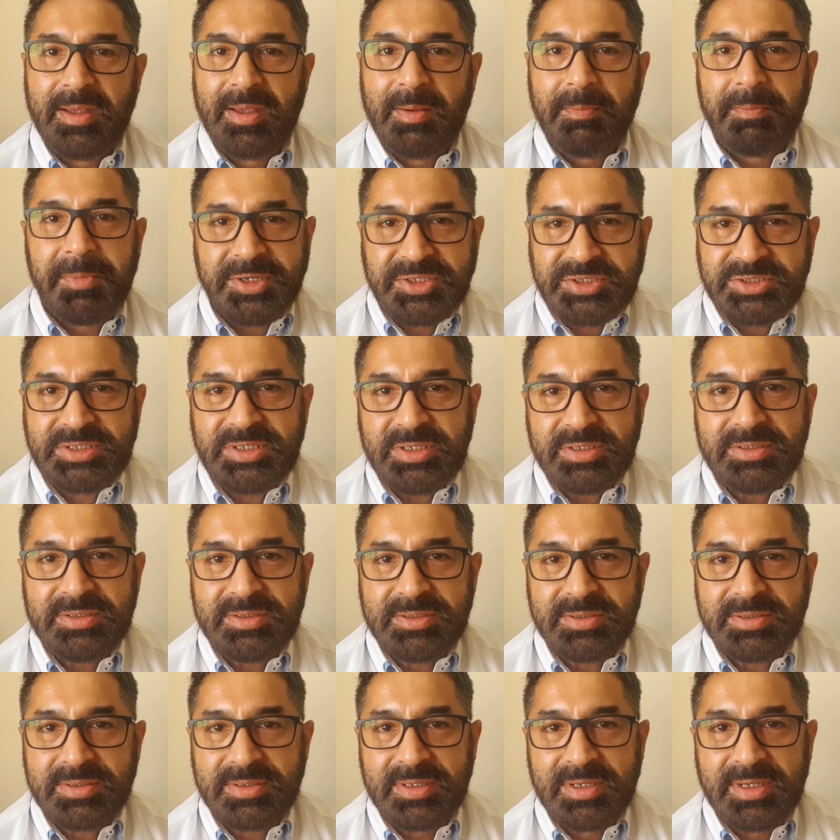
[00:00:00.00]
But still,
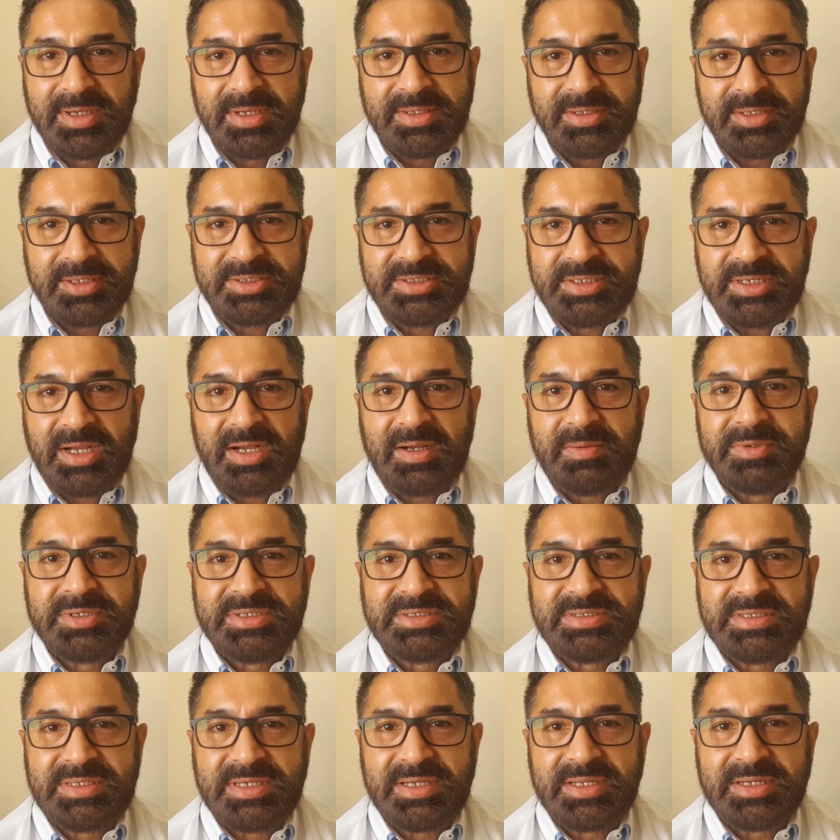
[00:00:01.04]
the charm
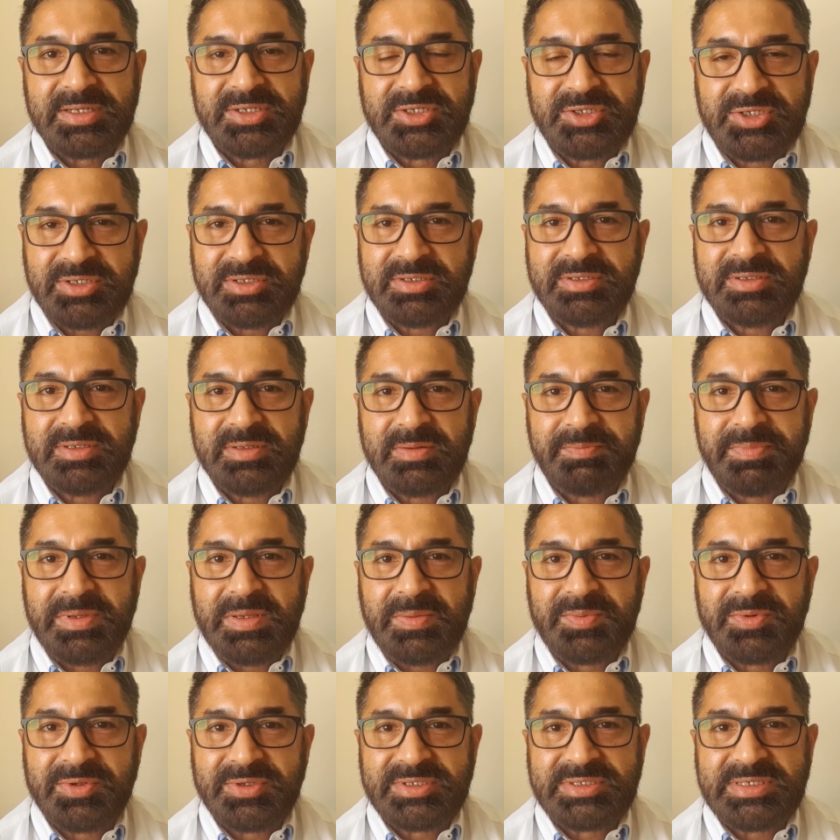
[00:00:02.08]
is there. Still,
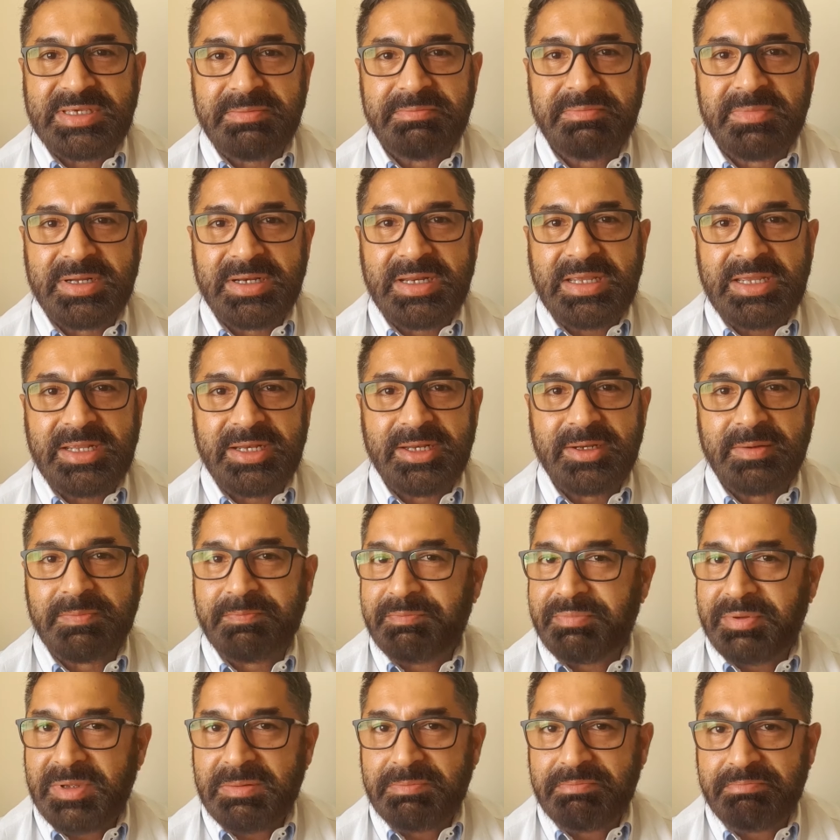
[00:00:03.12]
people see money in it.
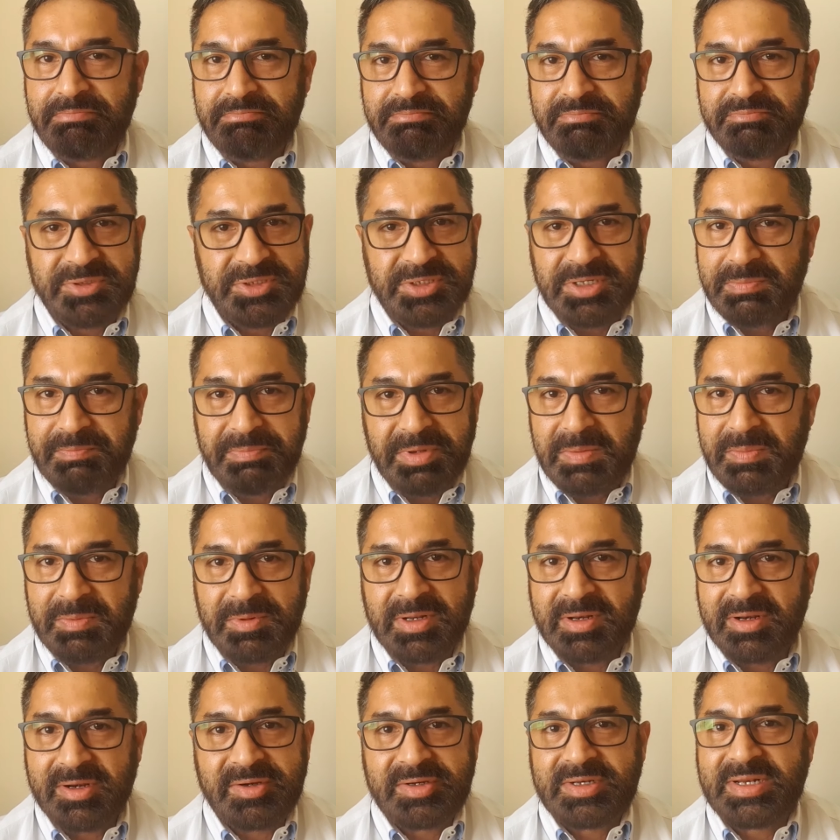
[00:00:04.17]
People
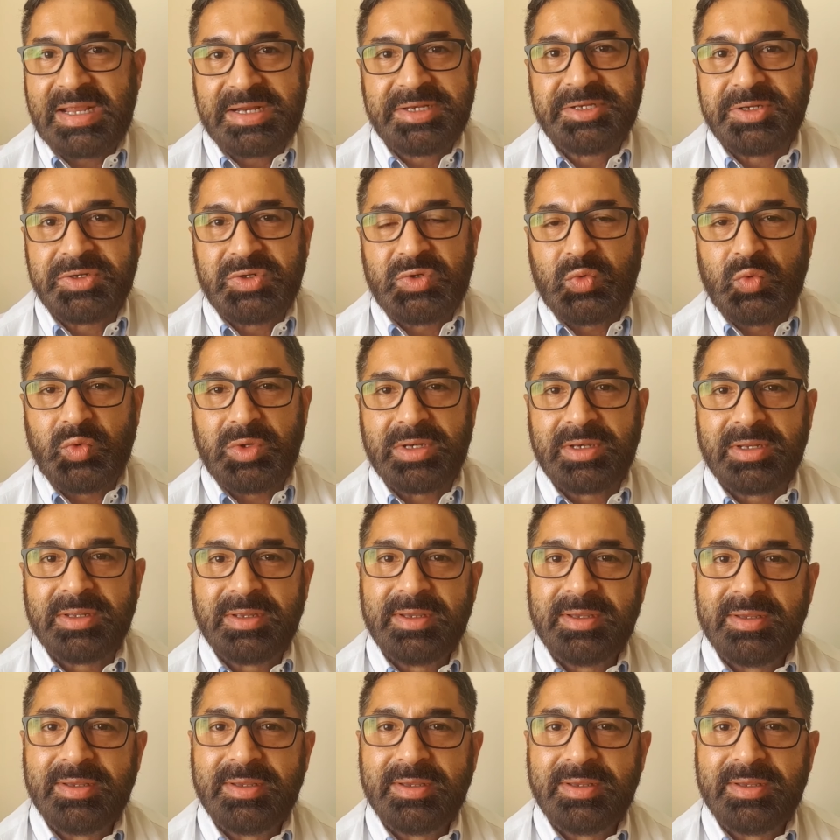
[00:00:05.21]
are attracted to it.